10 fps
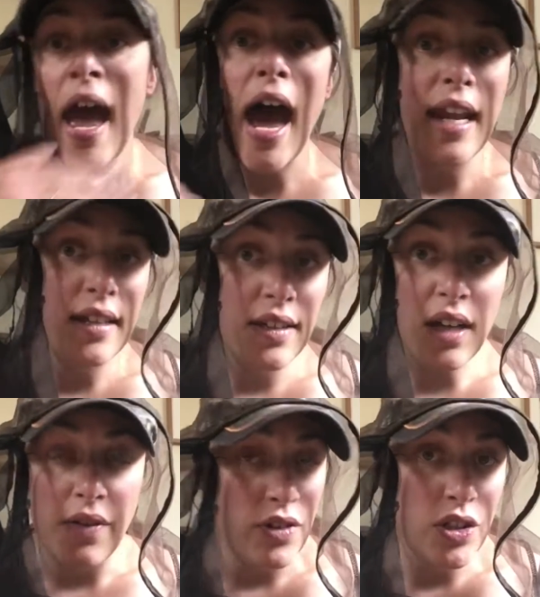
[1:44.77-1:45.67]
and it
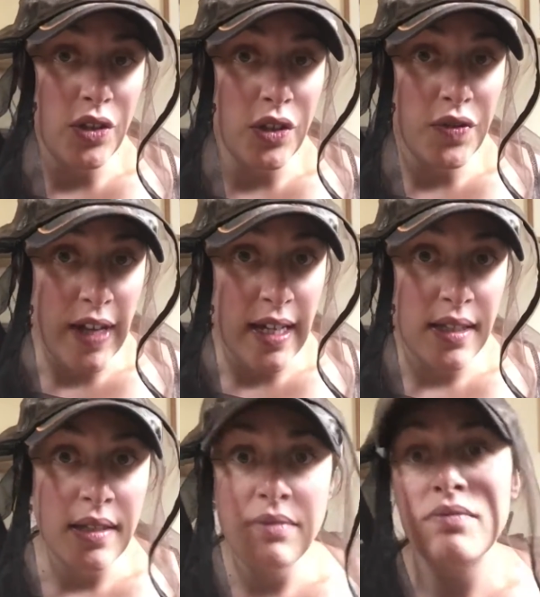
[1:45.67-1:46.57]
covers all your
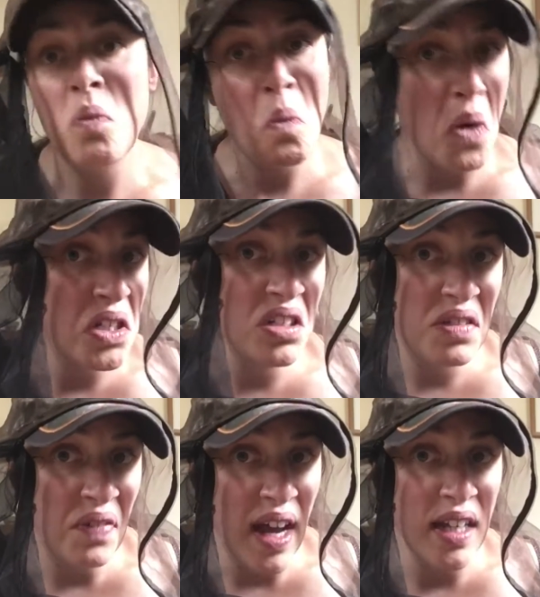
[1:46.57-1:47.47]
face, which
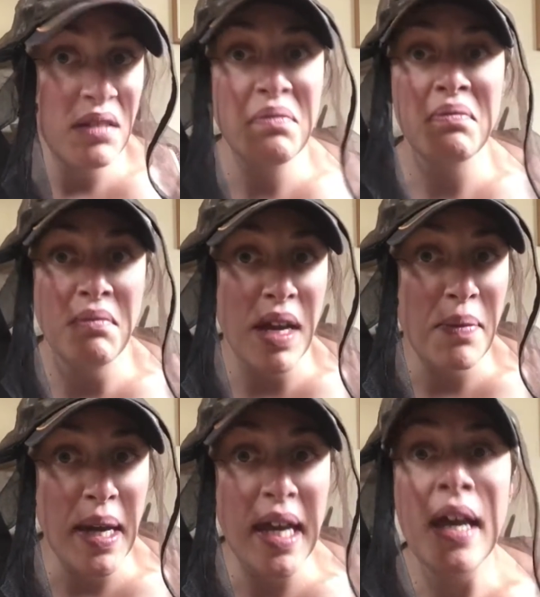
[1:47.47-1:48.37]
is fine,
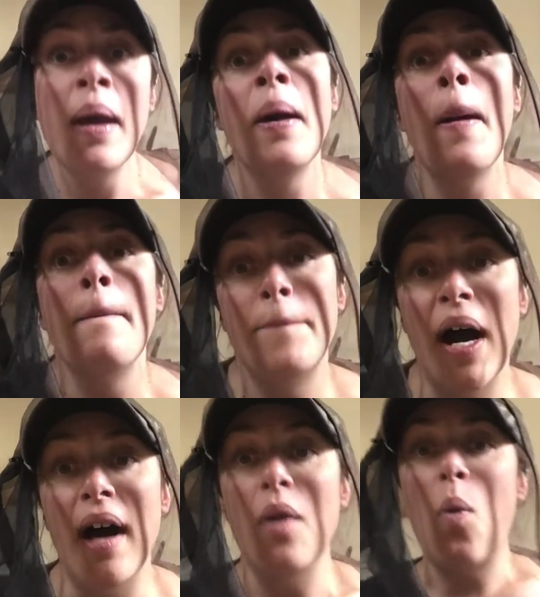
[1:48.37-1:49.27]
maybe.
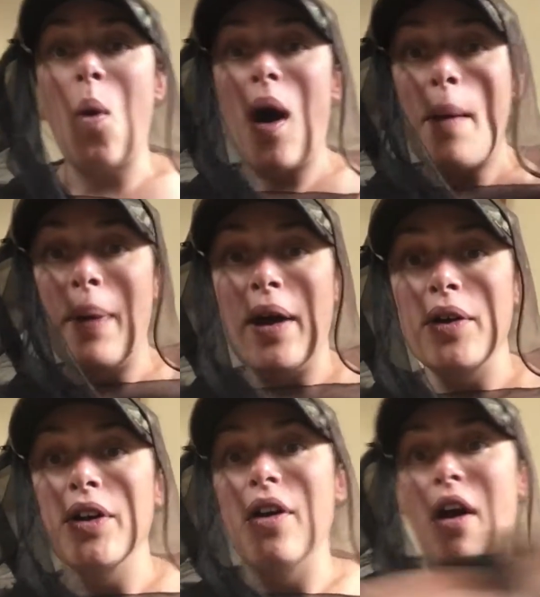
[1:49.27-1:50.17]
But what
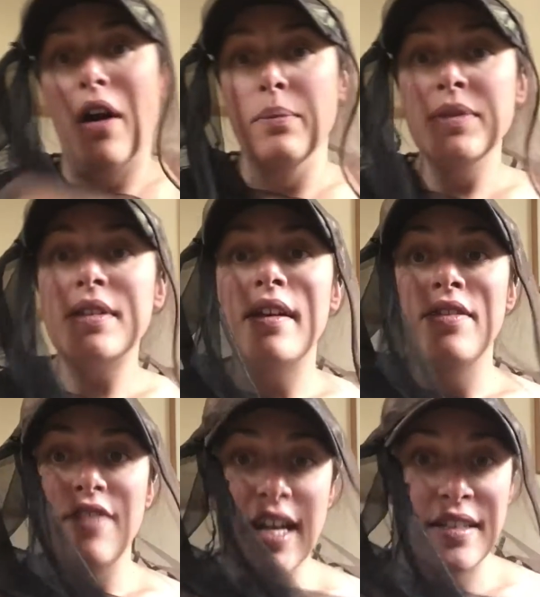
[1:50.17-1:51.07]
about your arms
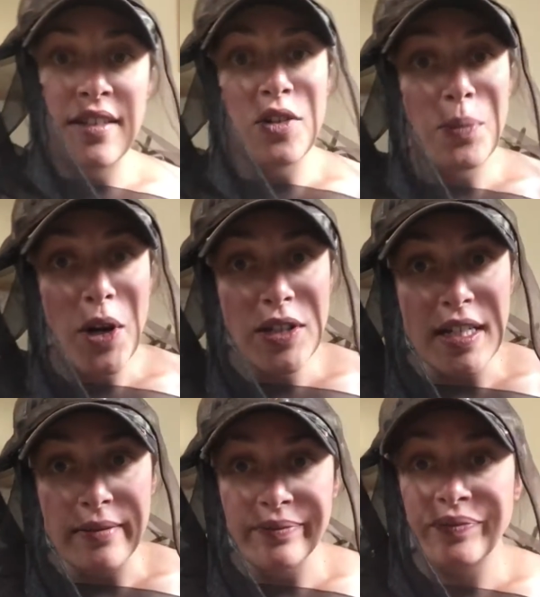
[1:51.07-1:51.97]
and the rest of your
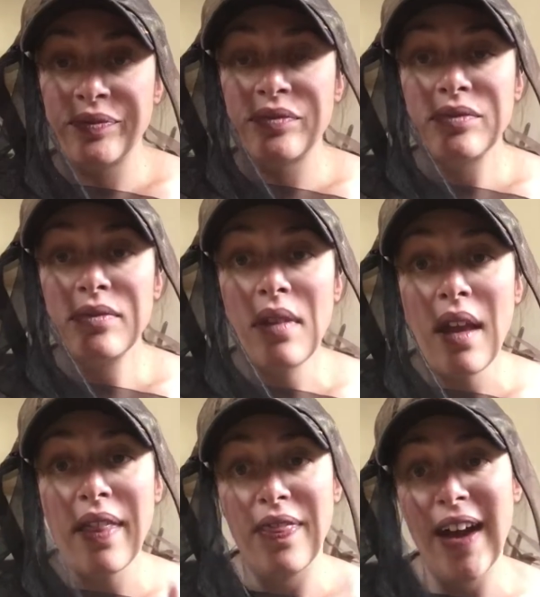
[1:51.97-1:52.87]
body?
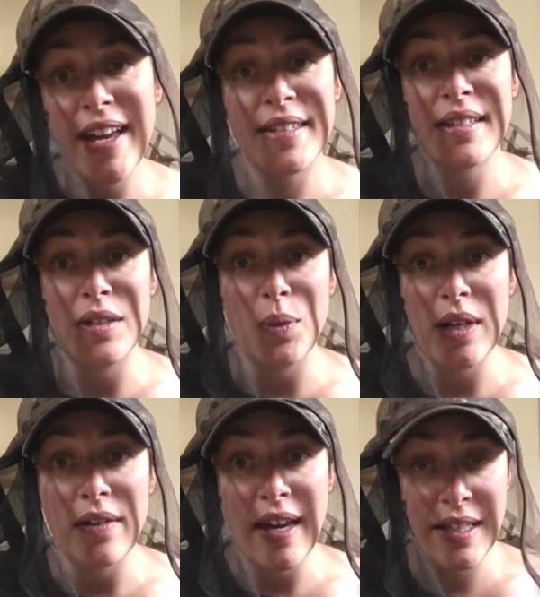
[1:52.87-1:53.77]
This is
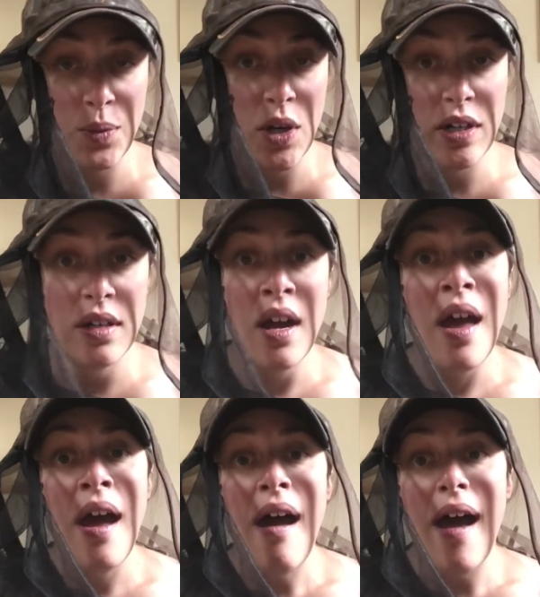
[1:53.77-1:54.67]
where this one,
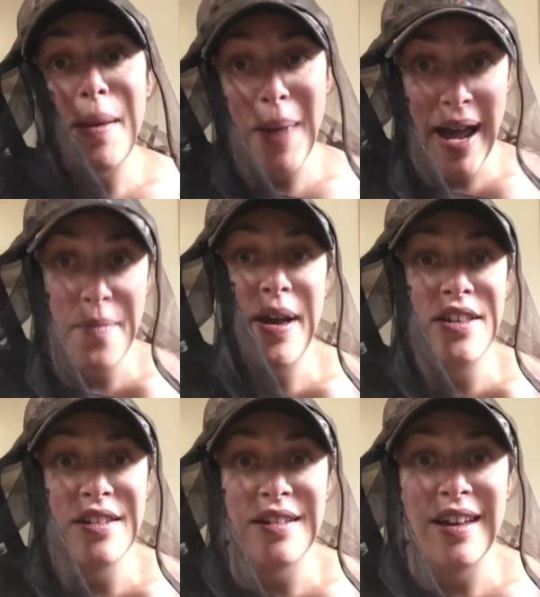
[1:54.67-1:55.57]
in my
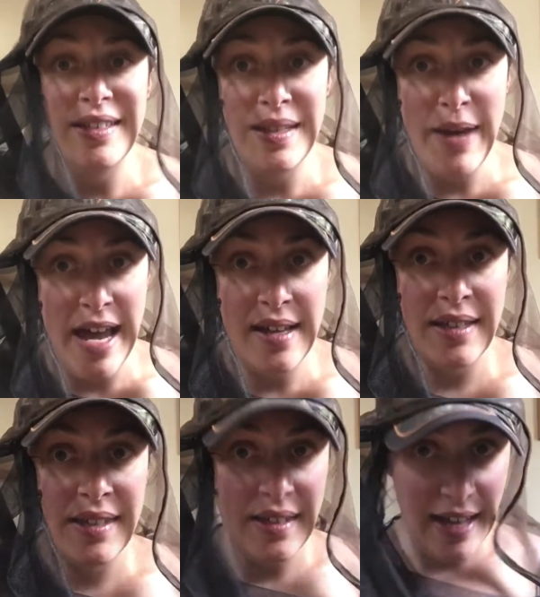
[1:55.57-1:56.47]
opinion, is the
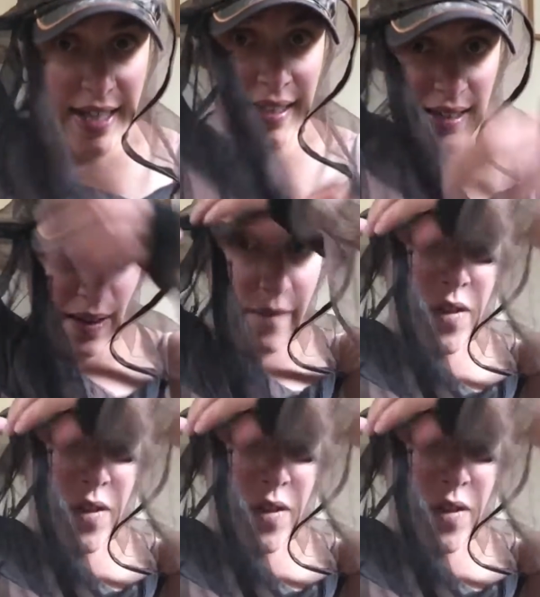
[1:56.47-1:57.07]
best. This is a